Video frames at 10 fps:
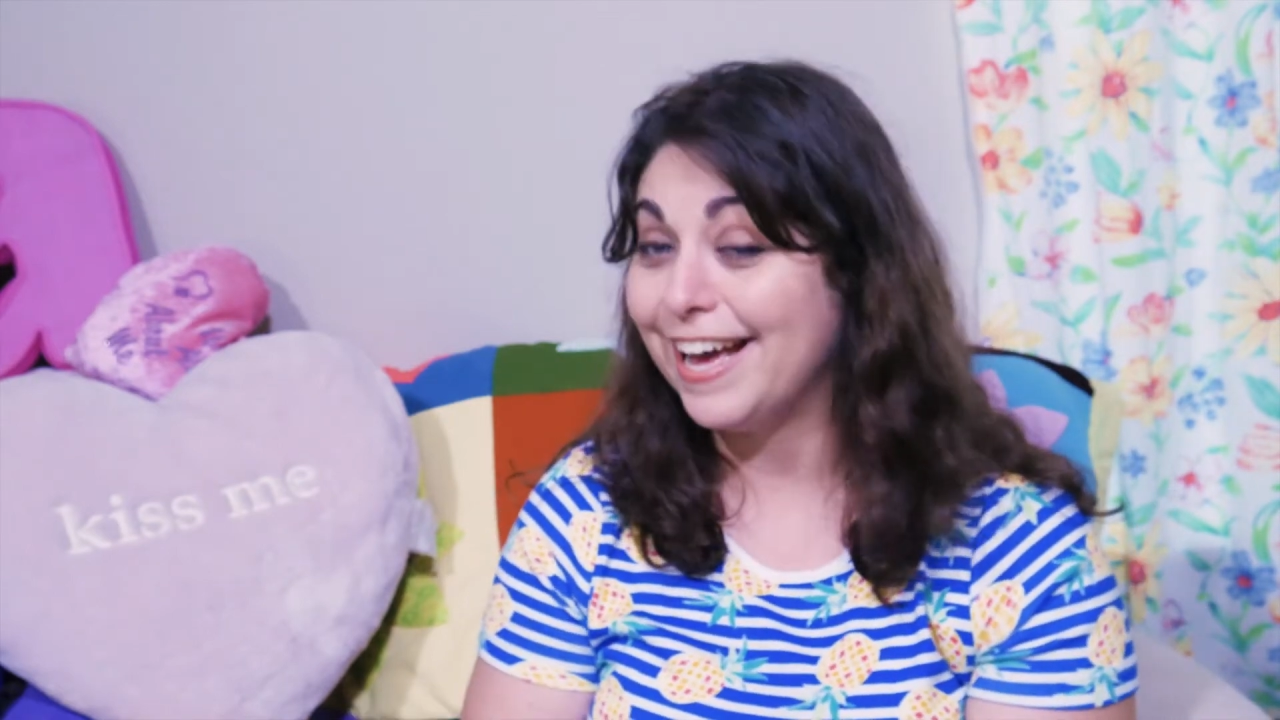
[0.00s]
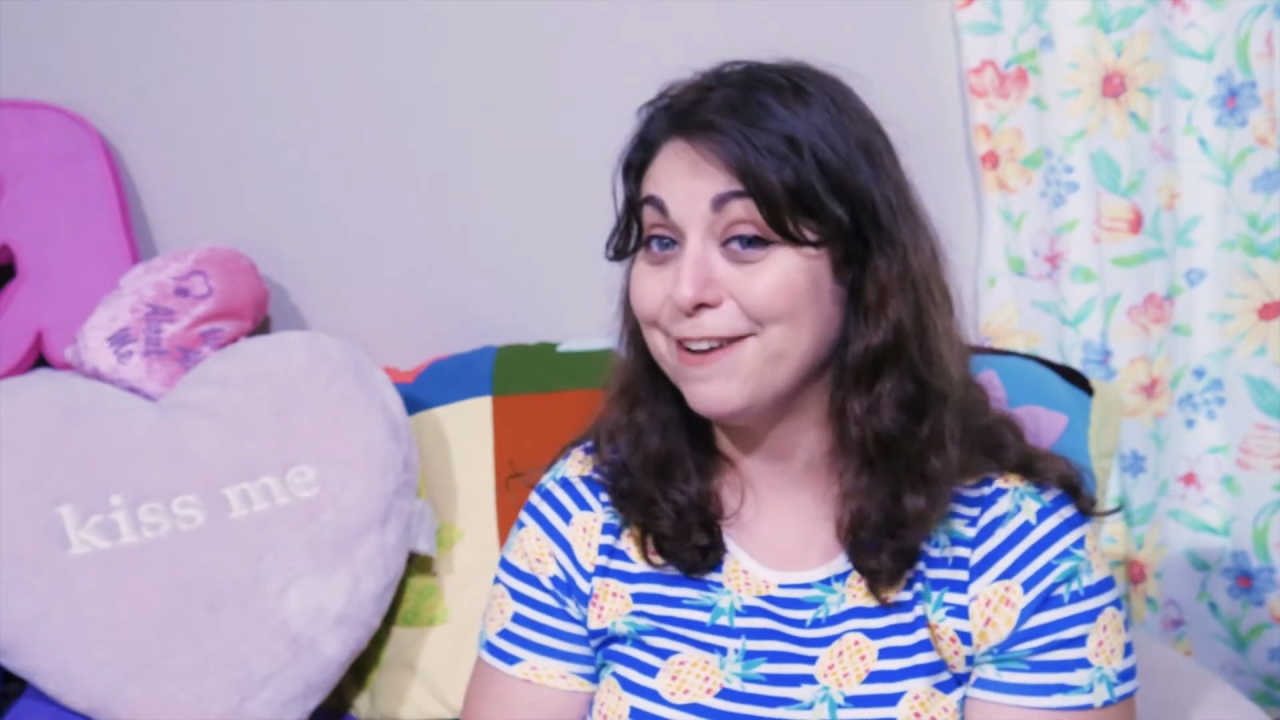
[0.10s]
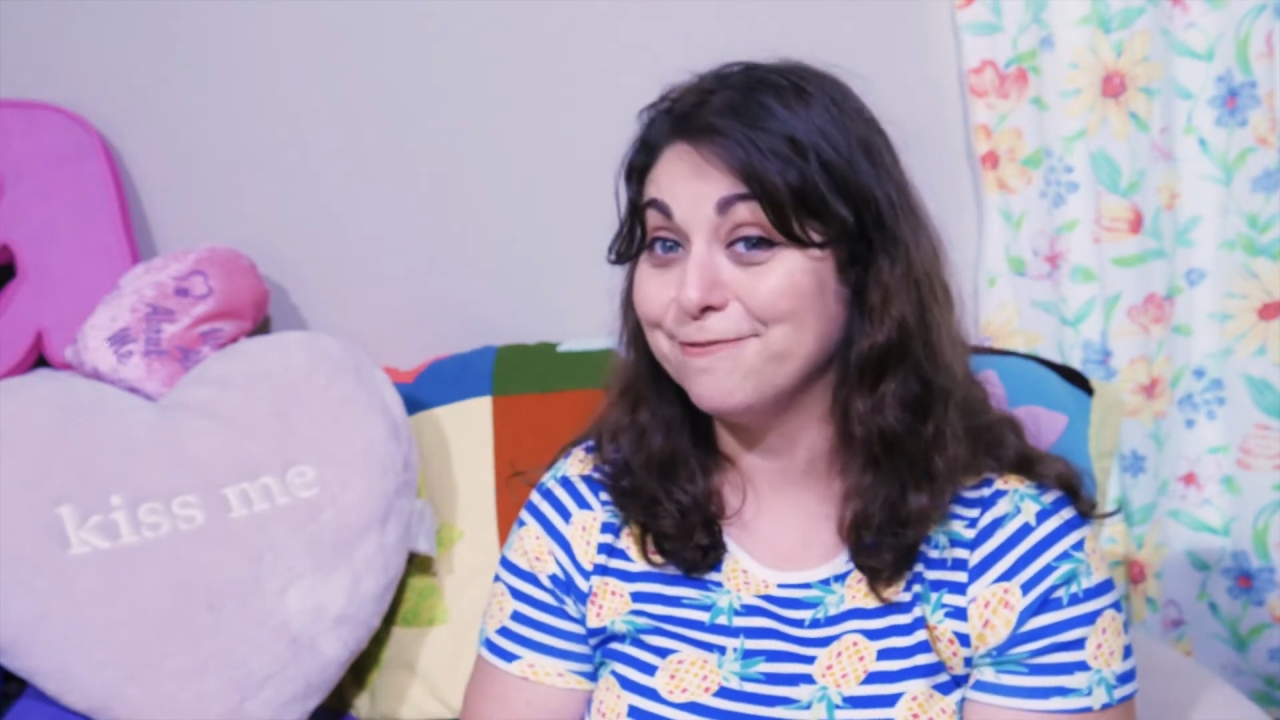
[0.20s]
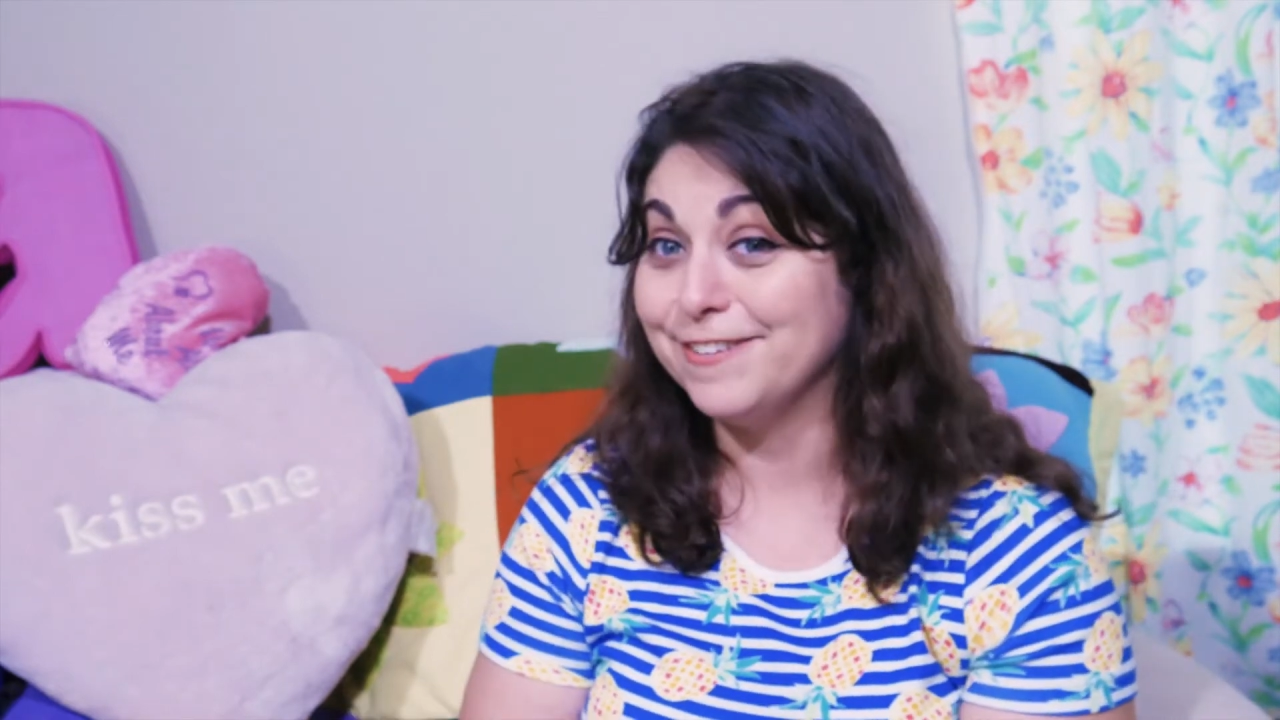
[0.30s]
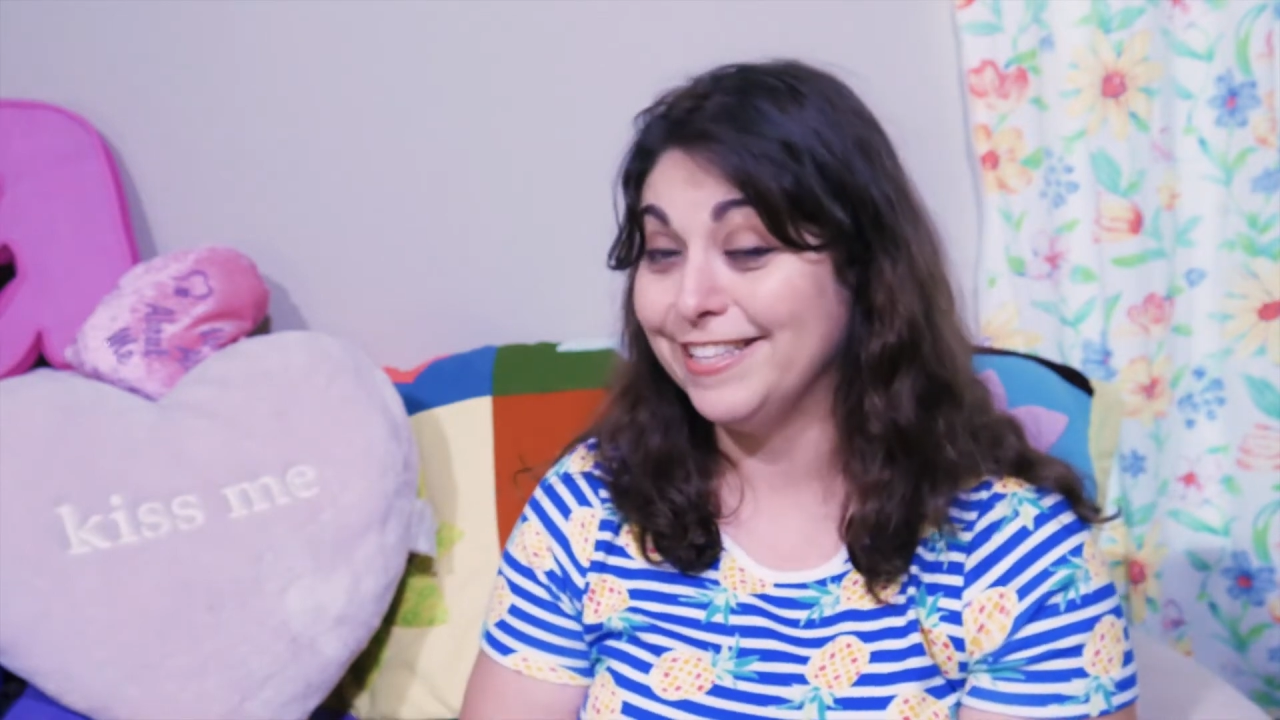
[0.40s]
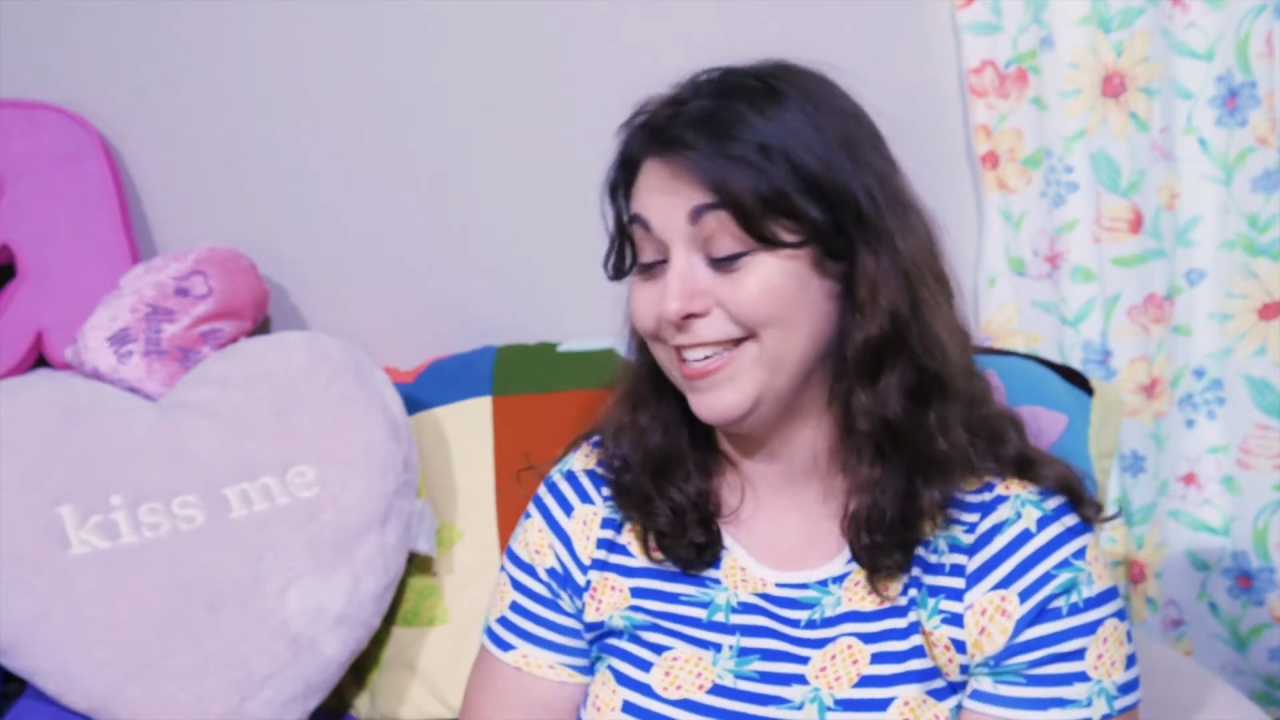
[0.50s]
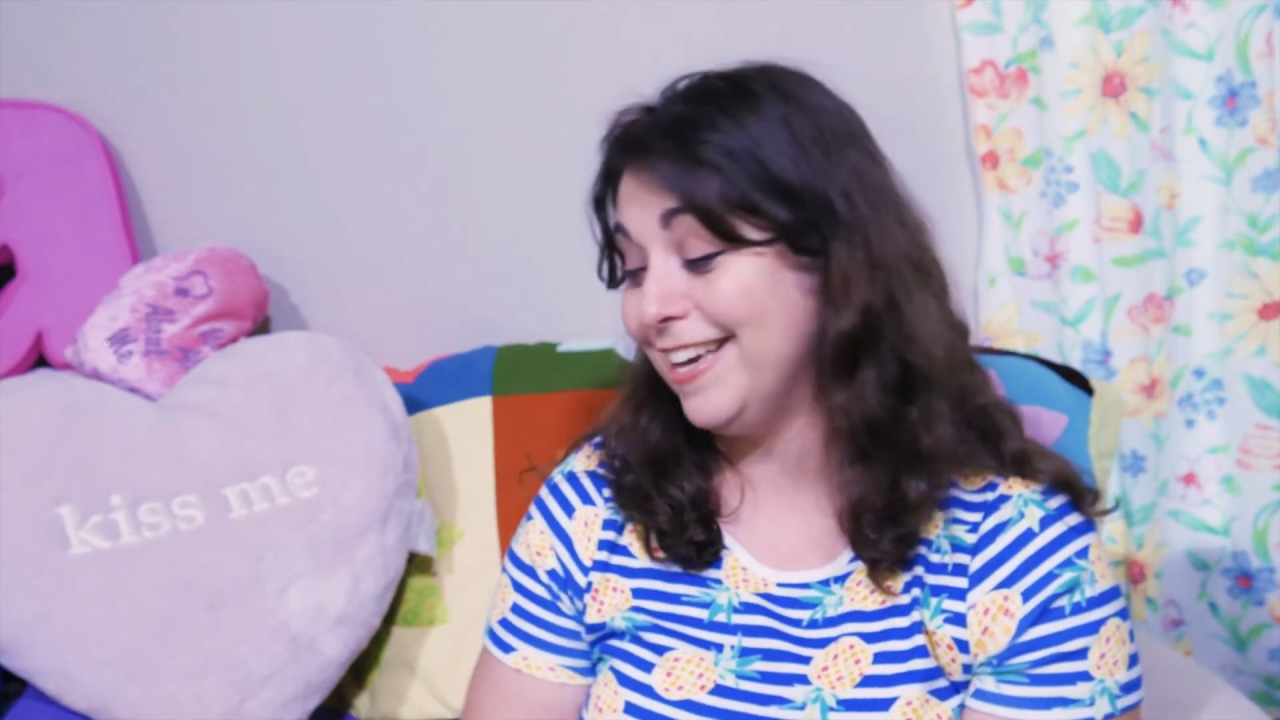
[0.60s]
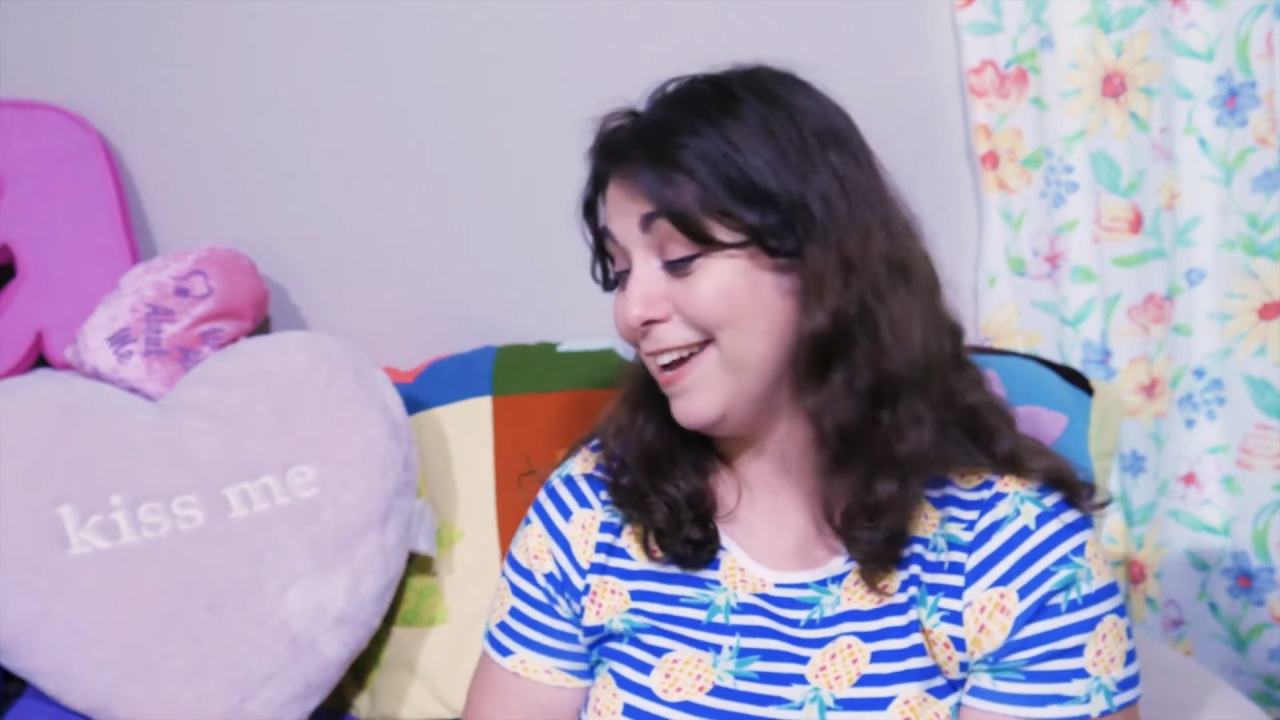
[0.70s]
I really